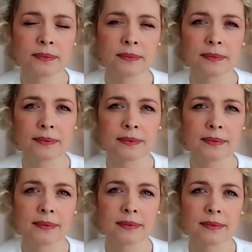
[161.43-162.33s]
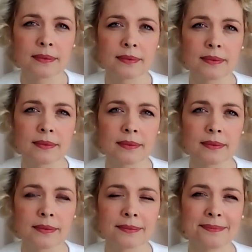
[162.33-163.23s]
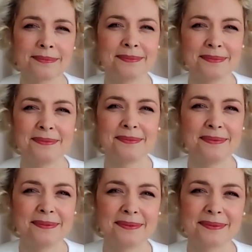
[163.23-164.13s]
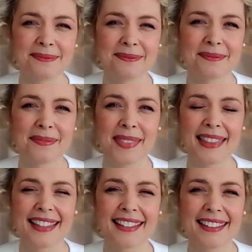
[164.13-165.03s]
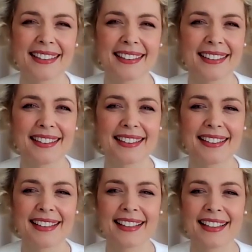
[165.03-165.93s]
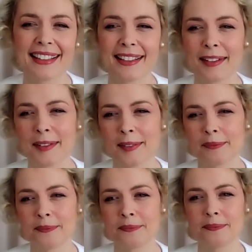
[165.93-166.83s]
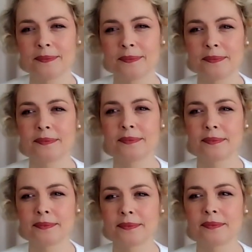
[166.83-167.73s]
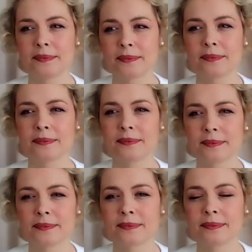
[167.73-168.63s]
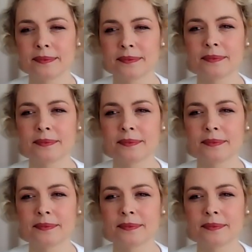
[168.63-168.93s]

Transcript: No words are spoken by the person on screen.